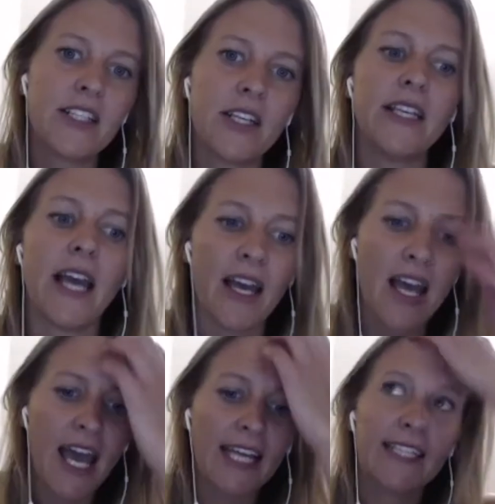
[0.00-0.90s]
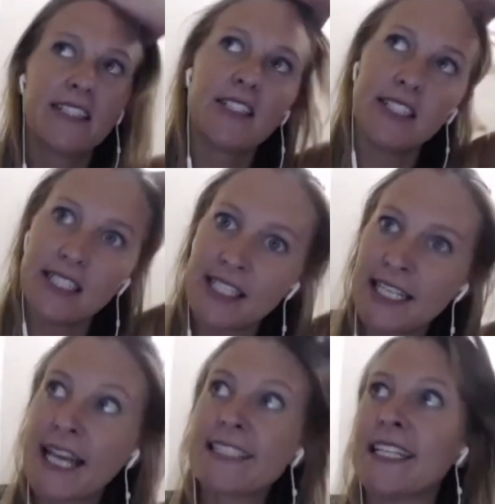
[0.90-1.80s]
to yeah it leads to
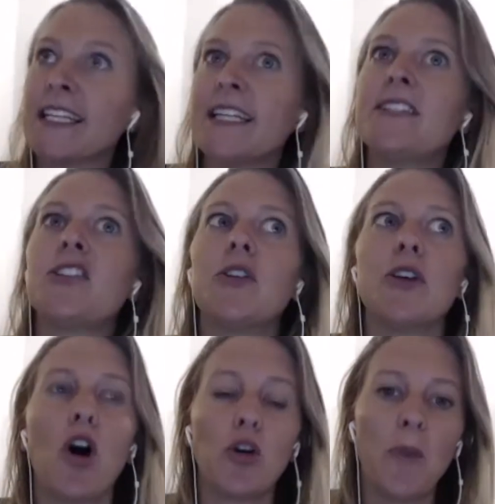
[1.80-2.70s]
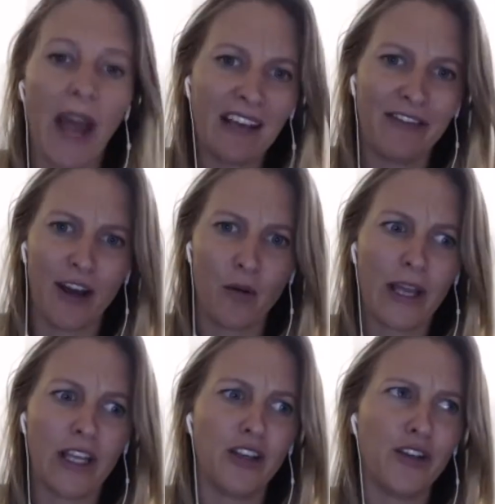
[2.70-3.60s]
disconnect and it leads to odd behavior where
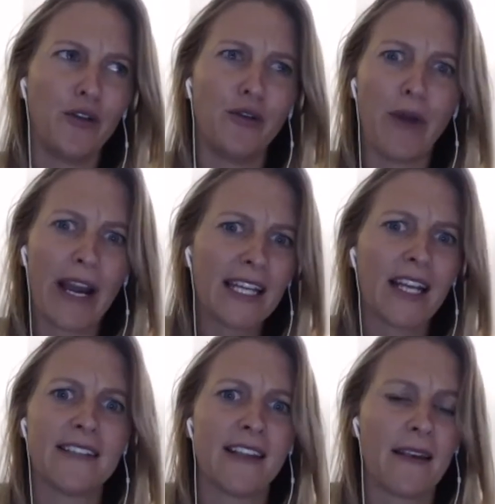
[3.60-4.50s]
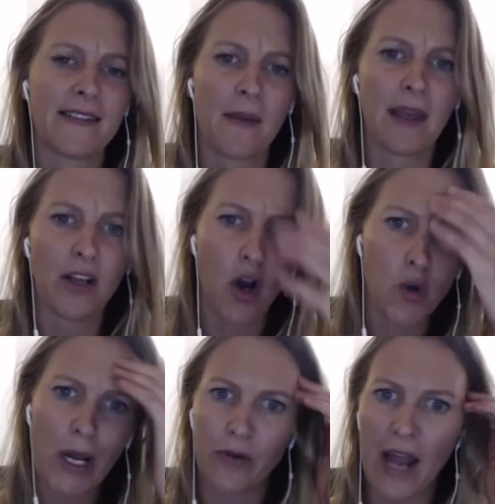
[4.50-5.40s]
you you recognize that there's something not
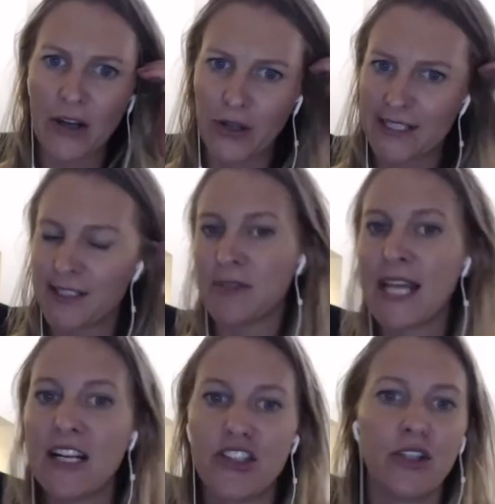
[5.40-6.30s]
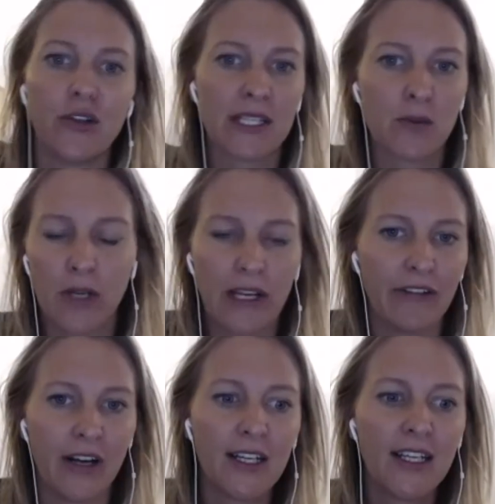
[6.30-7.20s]
quite right or there's some tension or there's
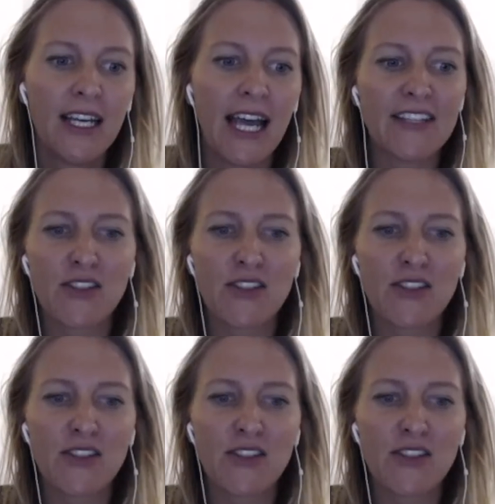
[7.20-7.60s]
whatever and so